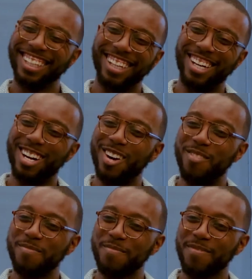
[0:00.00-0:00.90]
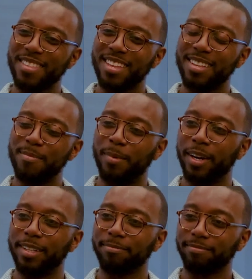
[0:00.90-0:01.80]
cool.
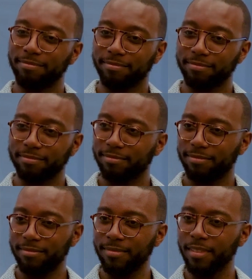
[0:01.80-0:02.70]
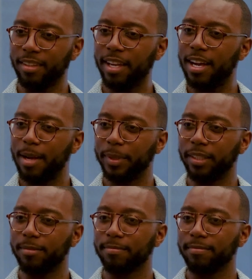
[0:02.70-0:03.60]
But yeah, I
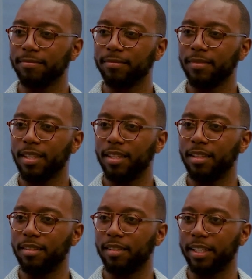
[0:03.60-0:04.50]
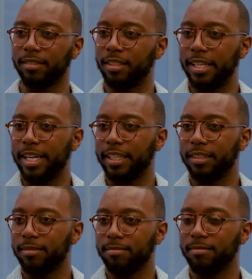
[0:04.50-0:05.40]
mean, like
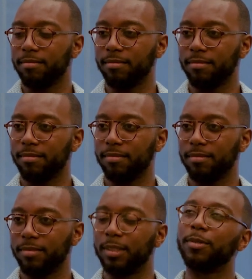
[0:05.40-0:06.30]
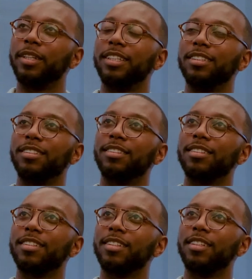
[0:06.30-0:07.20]
today, it's funny because
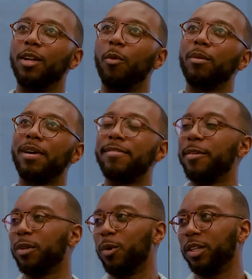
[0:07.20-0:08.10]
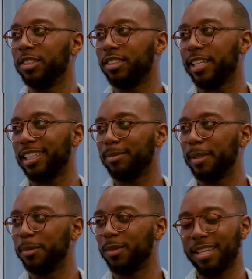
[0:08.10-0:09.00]
one of my favorite questions to ask
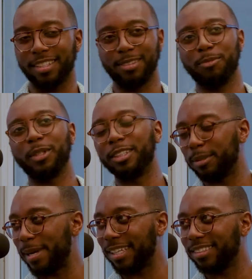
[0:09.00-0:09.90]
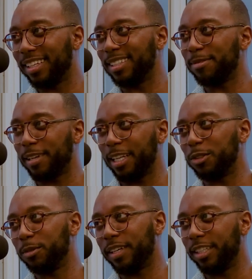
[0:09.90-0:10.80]
people, not to bring this back to like
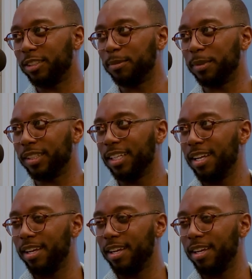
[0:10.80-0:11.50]
financial advising, but